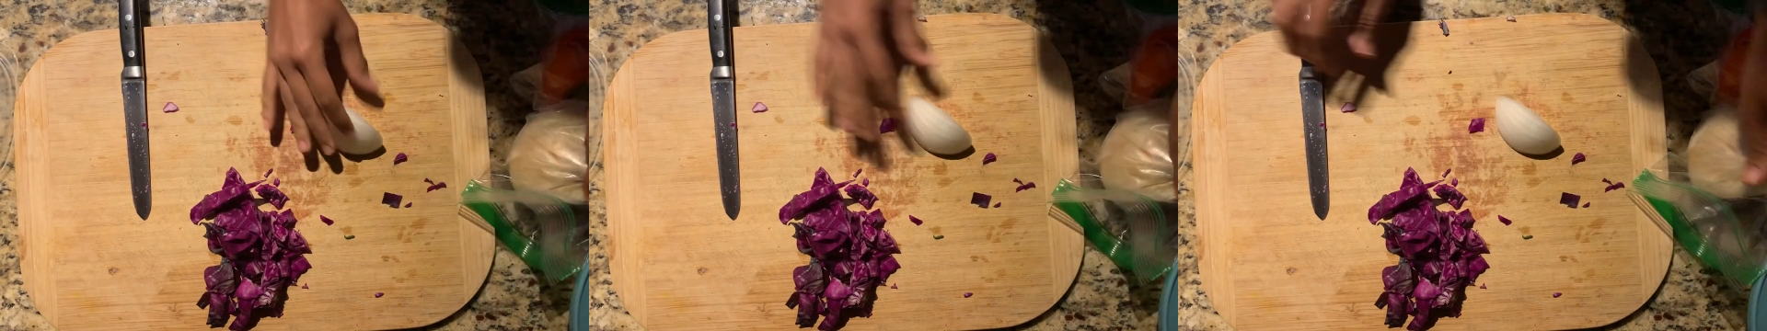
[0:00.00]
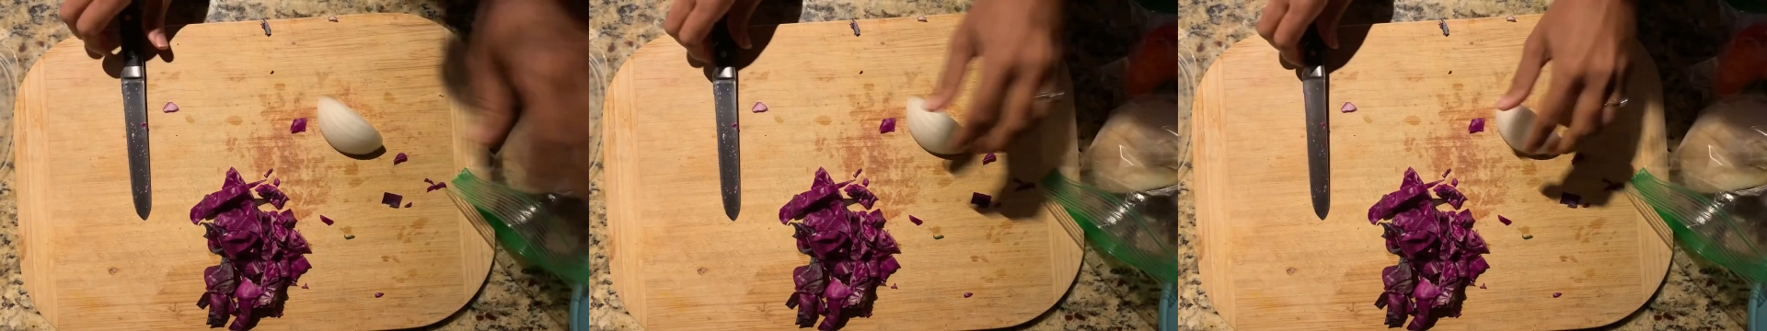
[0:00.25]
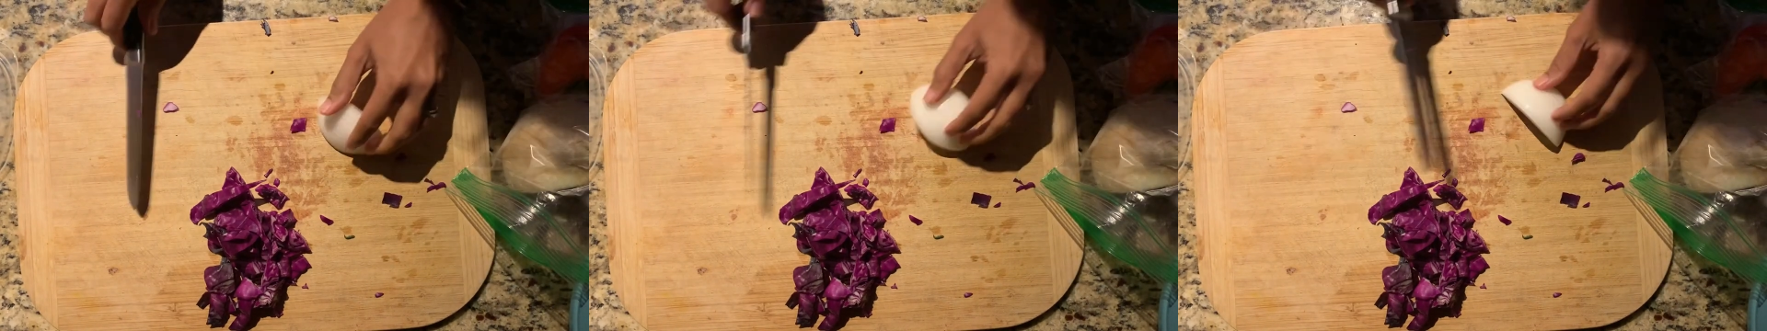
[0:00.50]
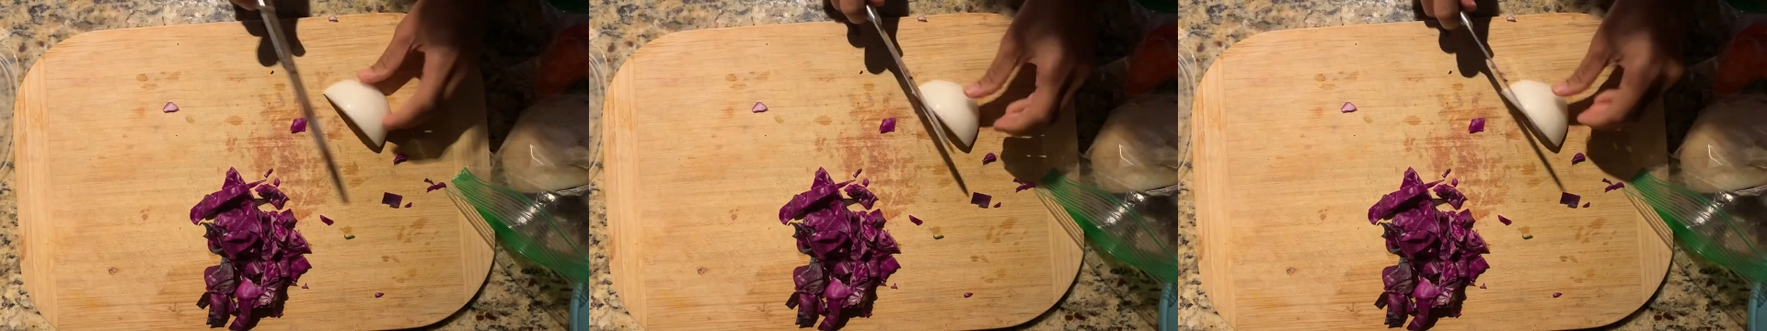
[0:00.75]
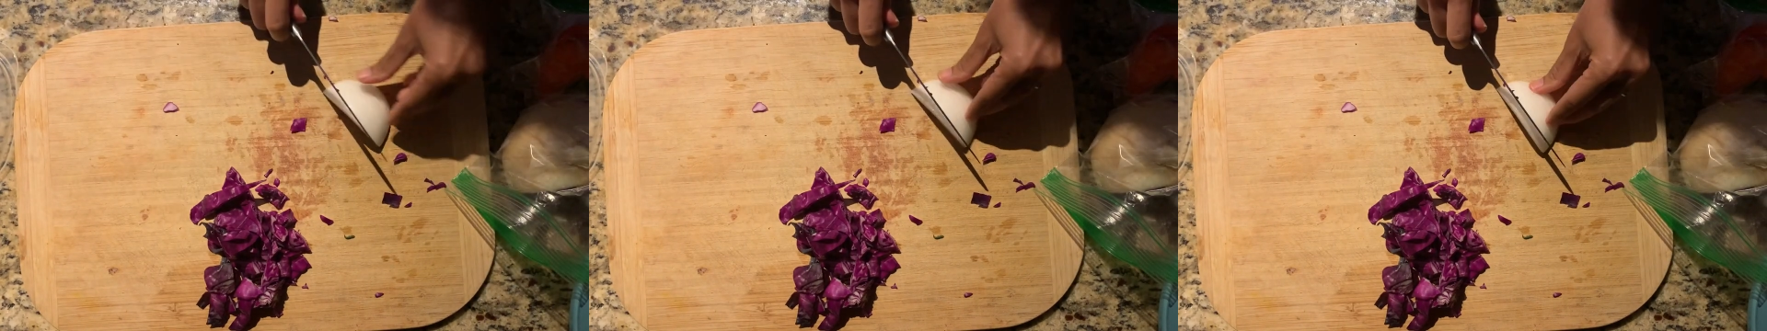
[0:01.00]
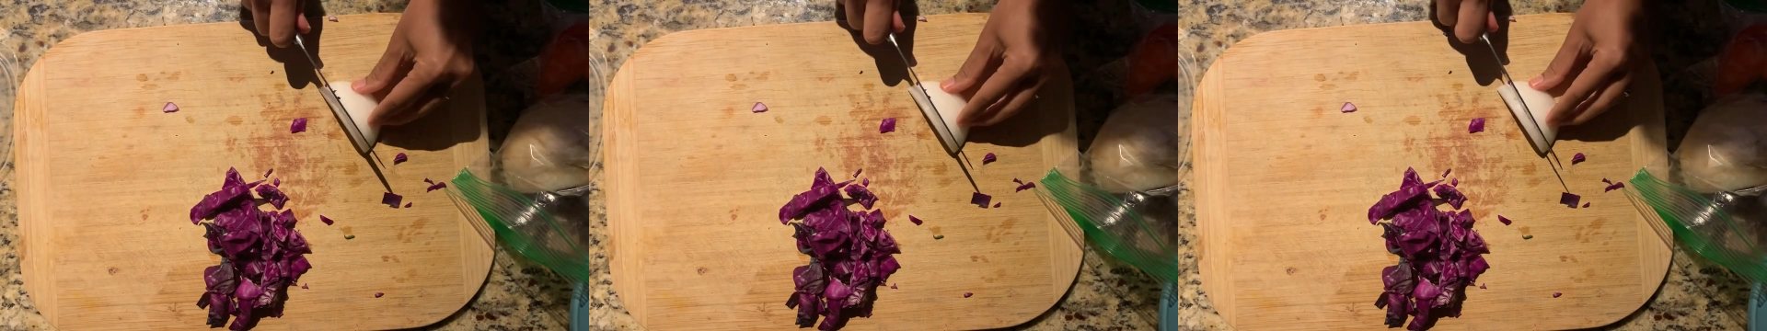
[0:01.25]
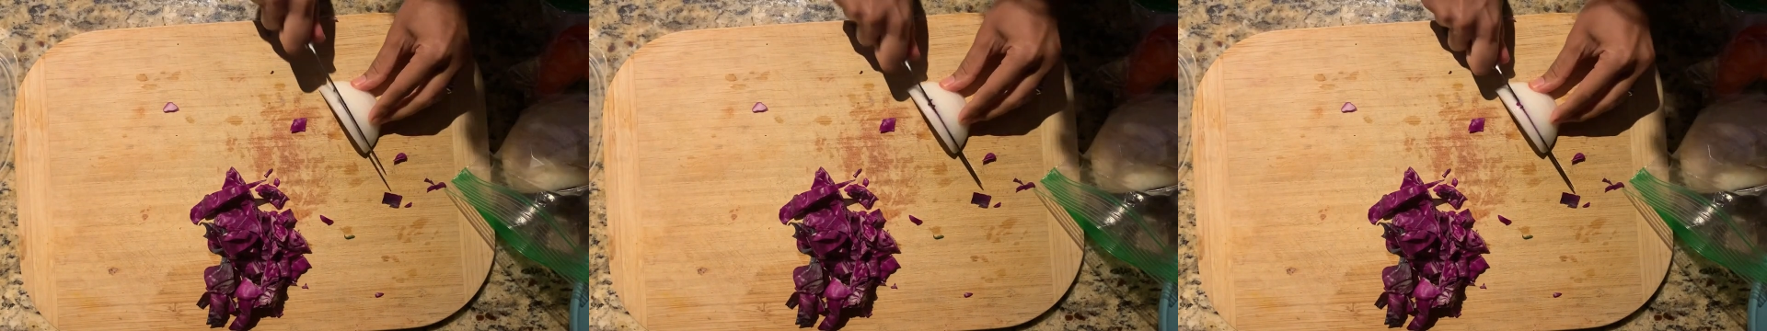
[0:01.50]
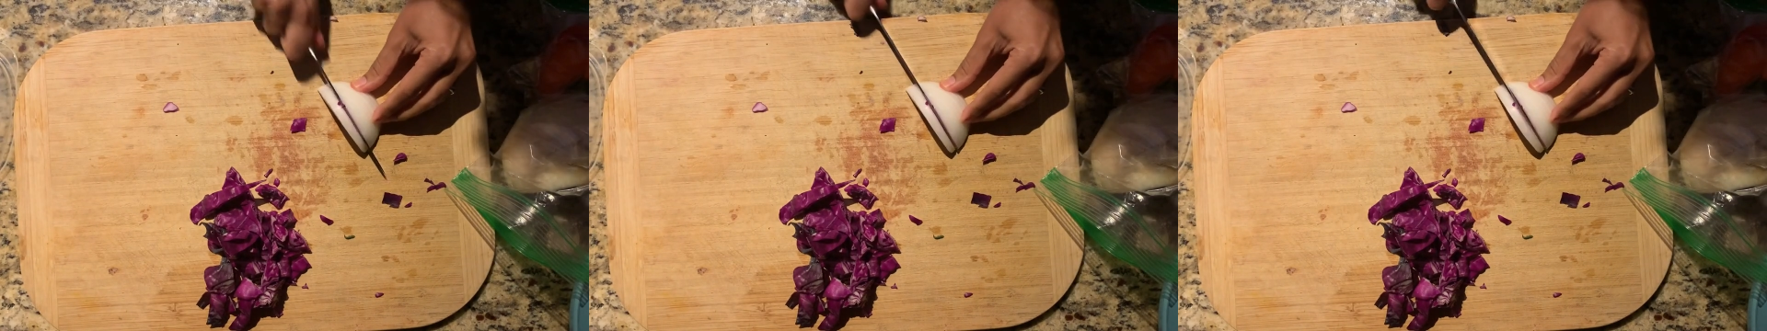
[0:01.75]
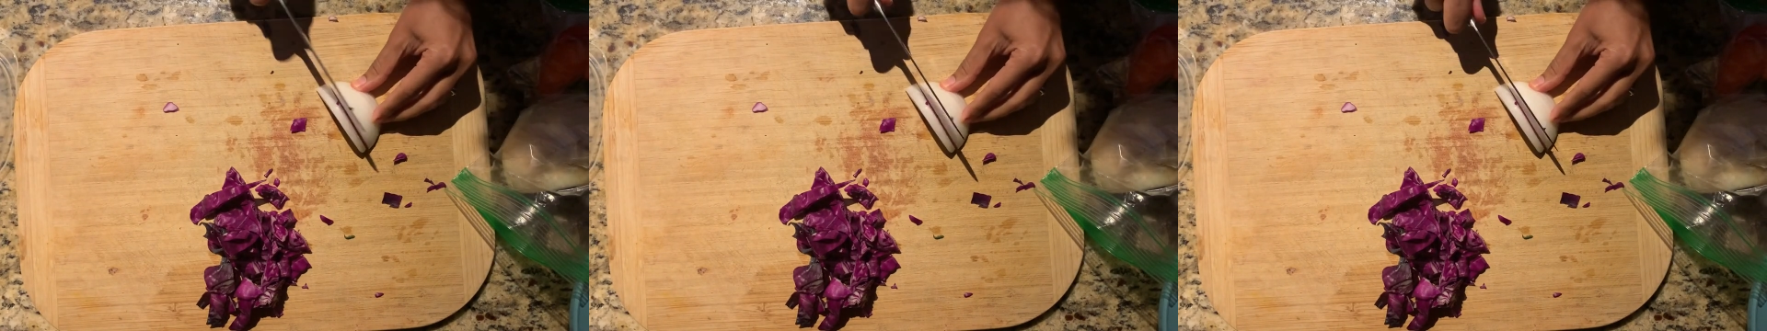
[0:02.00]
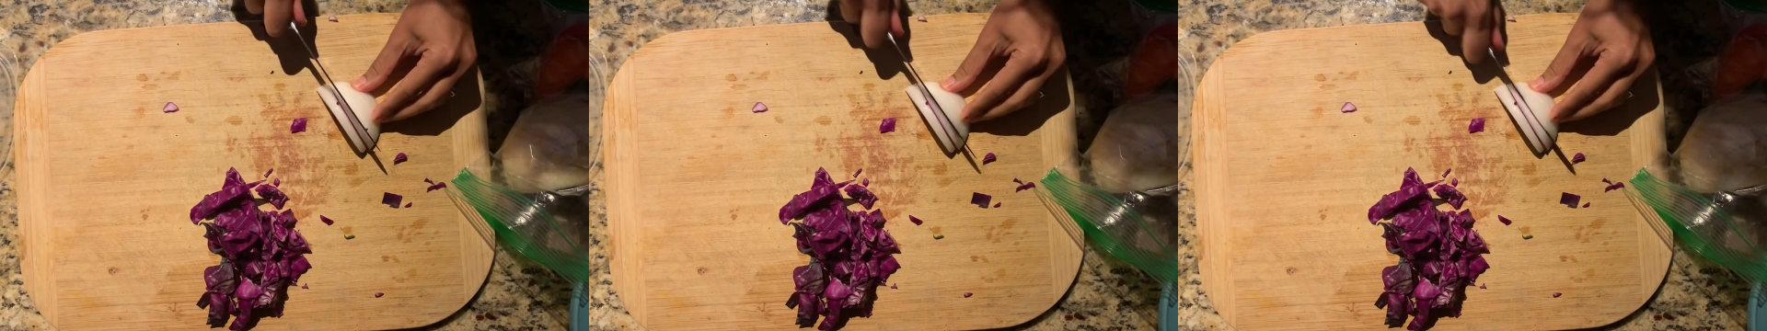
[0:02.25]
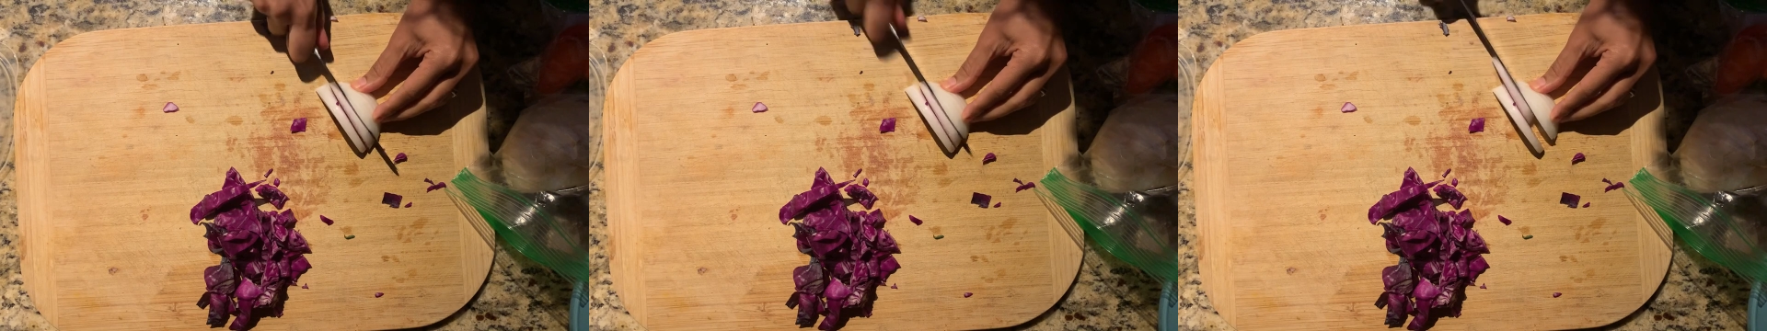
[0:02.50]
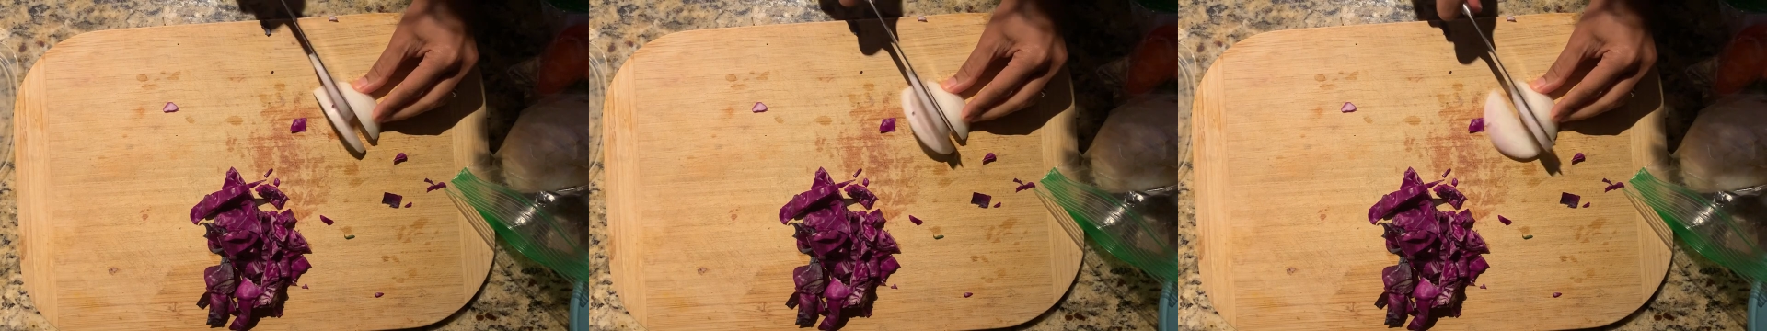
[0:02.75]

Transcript: [unreadable: no face in view]